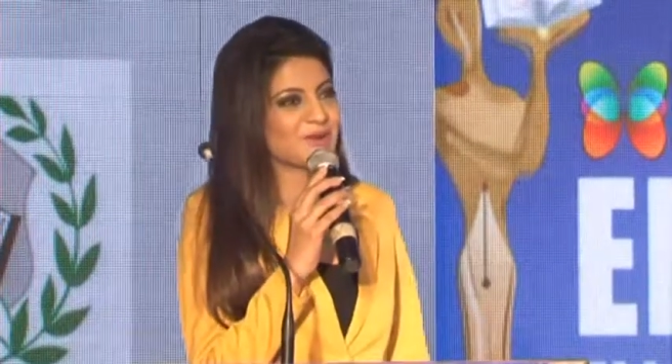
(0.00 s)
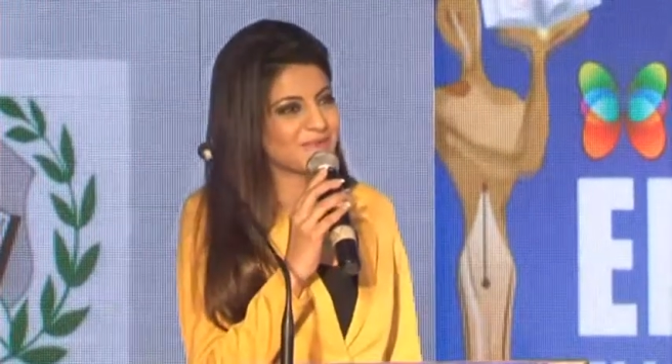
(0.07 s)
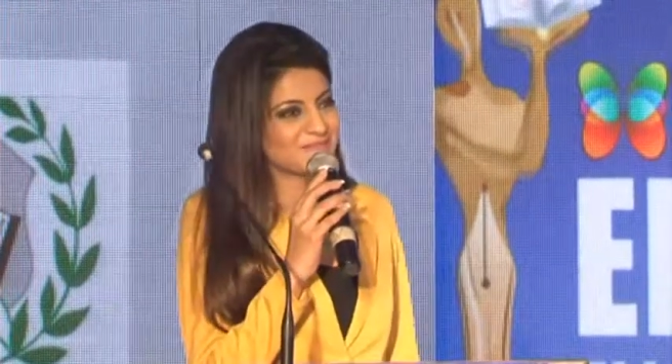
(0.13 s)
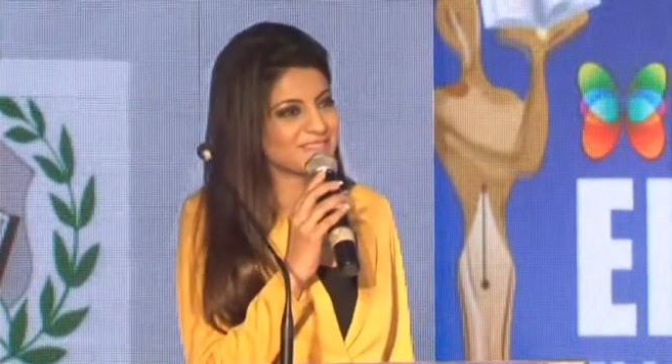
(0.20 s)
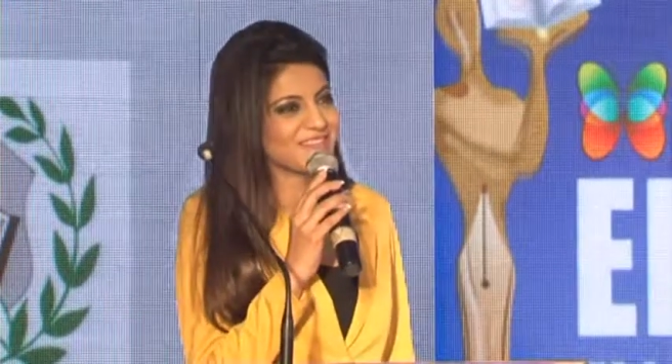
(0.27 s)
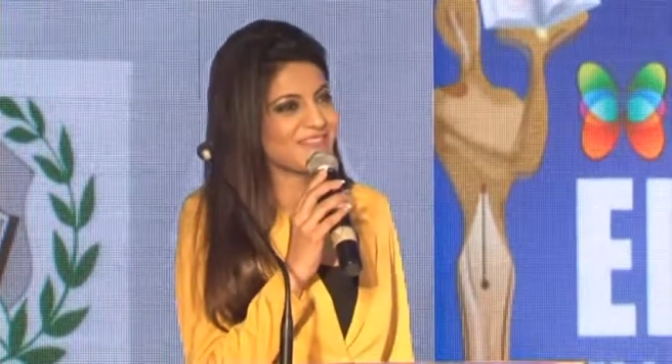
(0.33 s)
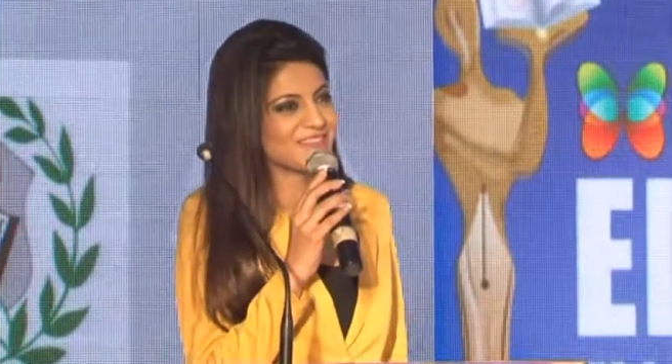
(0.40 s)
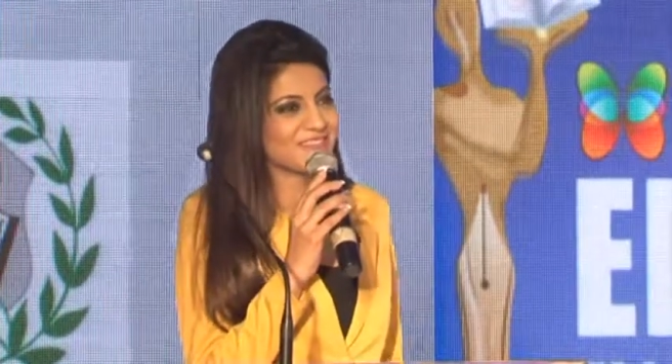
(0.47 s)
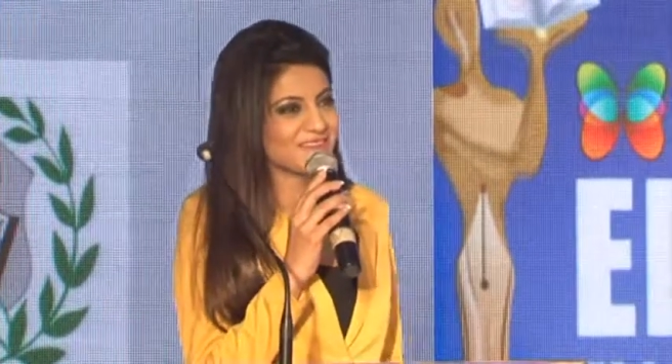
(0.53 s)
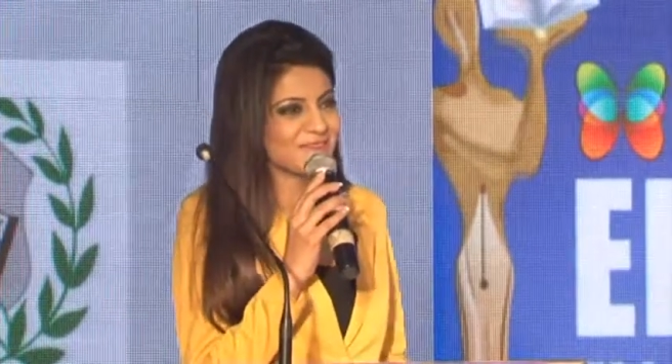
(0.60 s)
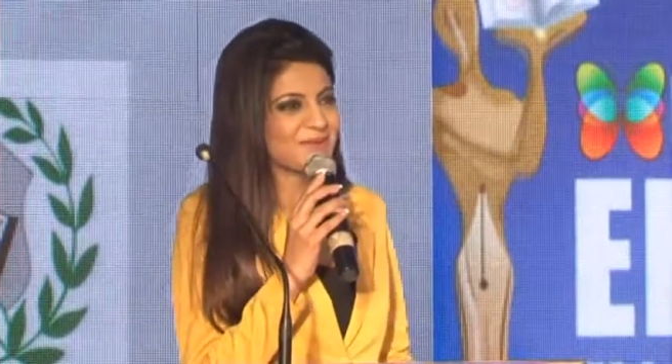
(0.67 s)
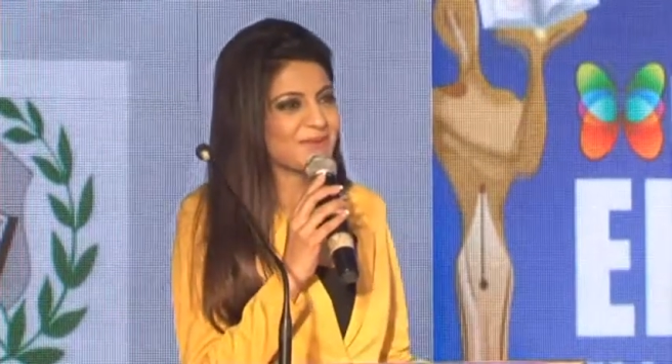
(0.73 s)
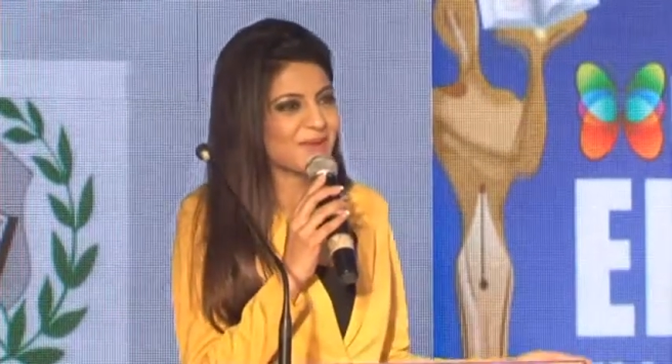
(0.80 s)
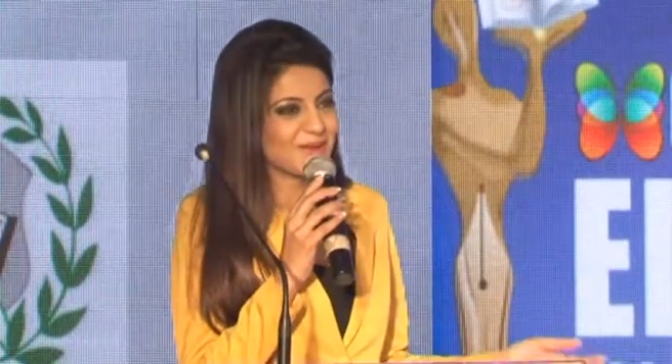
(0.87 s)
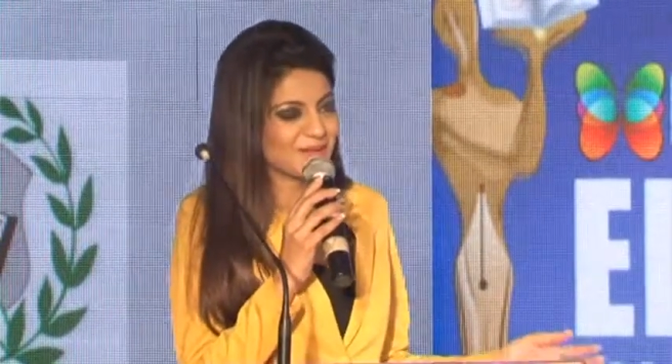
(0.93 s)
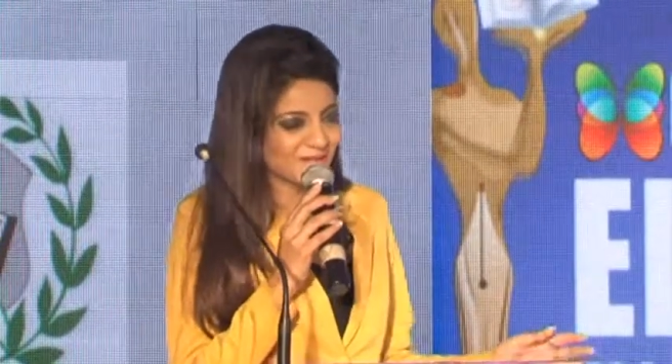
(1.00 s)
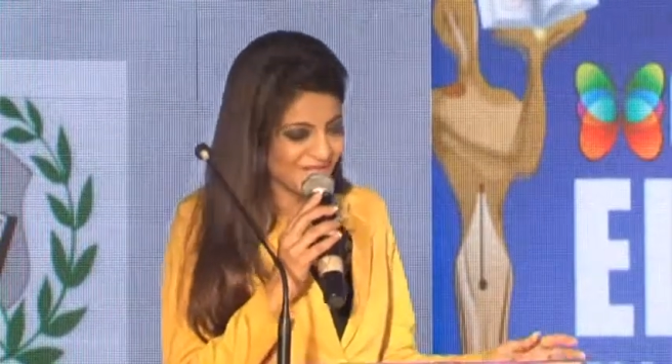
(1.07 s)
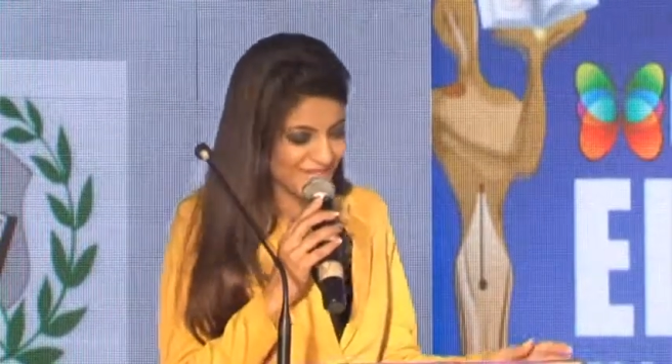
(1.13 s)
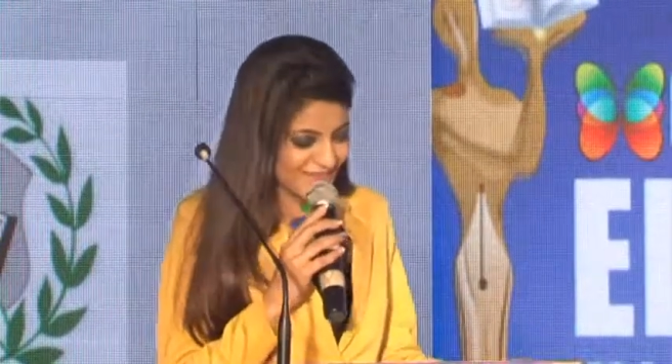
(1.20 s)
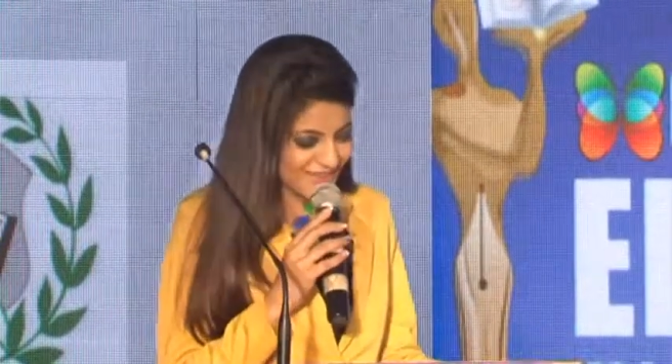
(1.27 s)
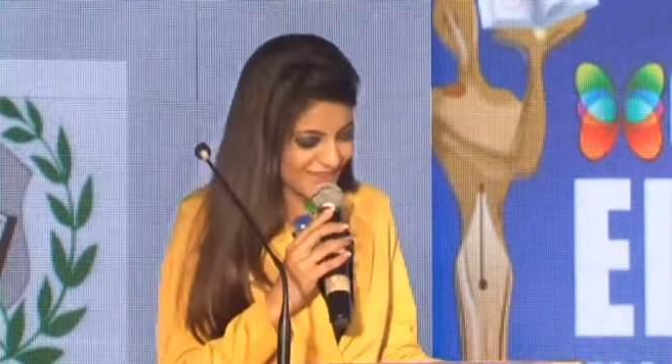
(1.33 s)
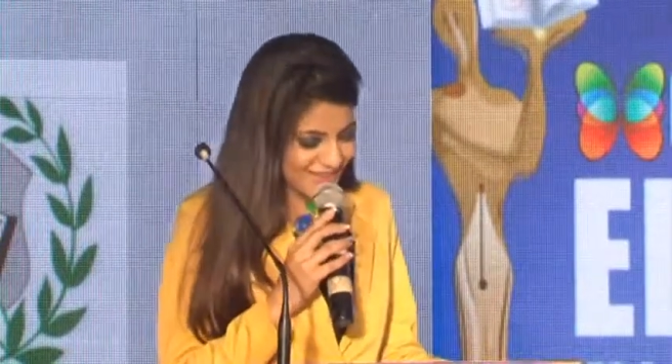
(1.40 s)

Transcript: all together. Come on.